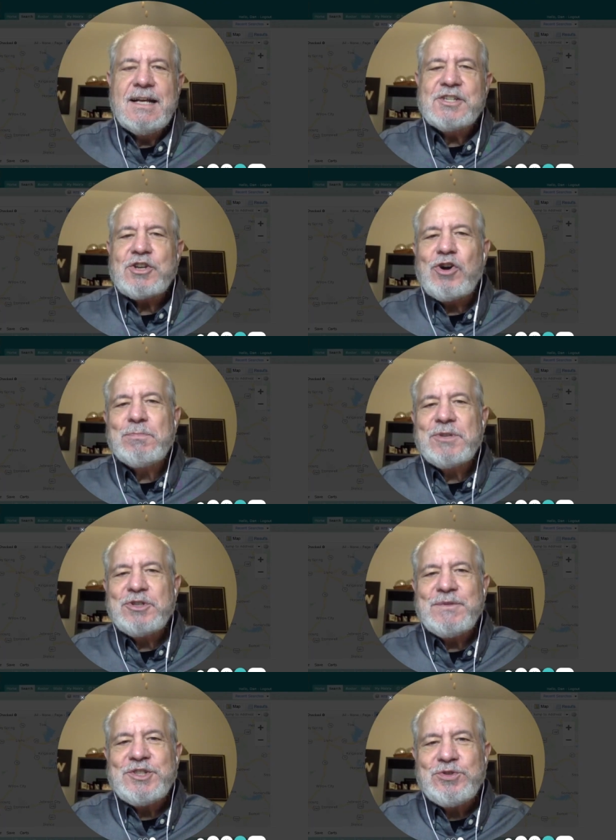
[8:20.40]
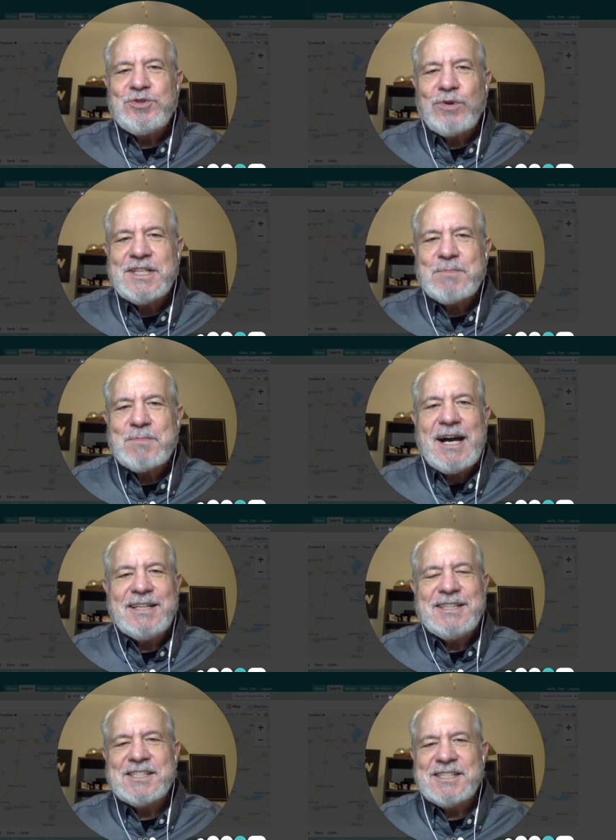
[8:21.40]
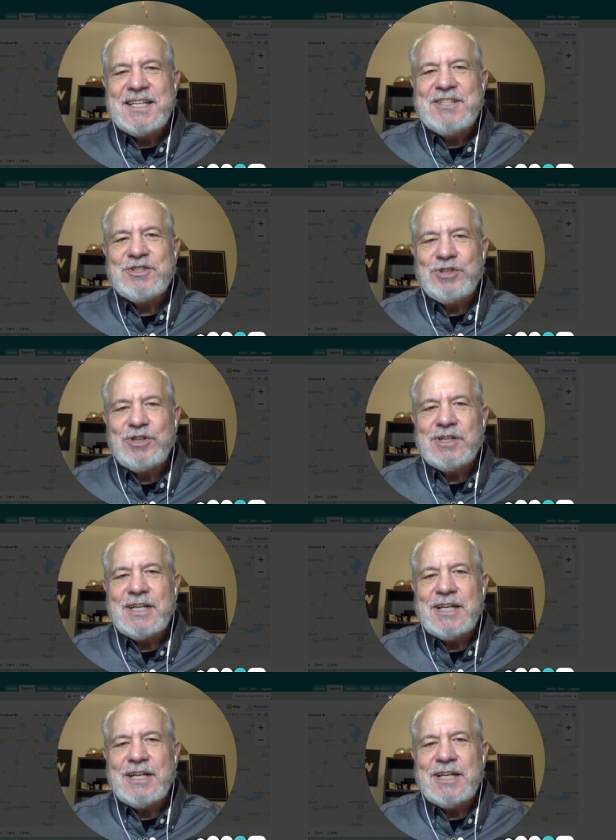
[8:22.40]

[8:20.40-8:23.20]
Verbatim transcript: So I hope that you've enjoyed this behind the scenes look